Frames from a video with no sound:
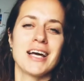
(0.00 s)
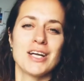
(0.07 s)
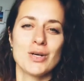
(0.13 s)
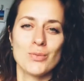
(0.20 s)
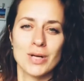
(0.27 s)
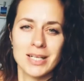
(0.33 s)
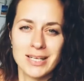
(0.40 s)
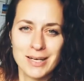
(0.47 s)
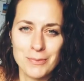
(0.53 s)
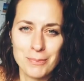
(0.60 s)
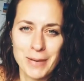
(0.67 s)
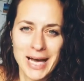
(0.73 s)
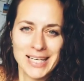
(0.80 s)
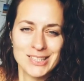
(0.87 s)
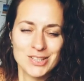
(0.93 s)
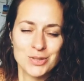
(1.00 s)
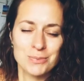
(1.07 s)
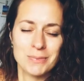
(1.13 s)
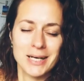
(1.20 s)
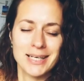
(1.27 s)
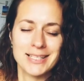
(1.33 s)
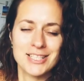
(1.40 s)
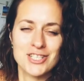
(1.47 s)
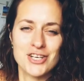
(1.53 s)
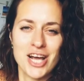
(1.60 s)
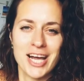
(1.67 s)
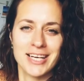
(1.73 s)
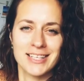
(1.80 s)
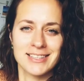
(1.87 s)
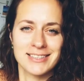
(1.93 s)
and welcome back to my
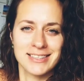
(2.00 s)
channel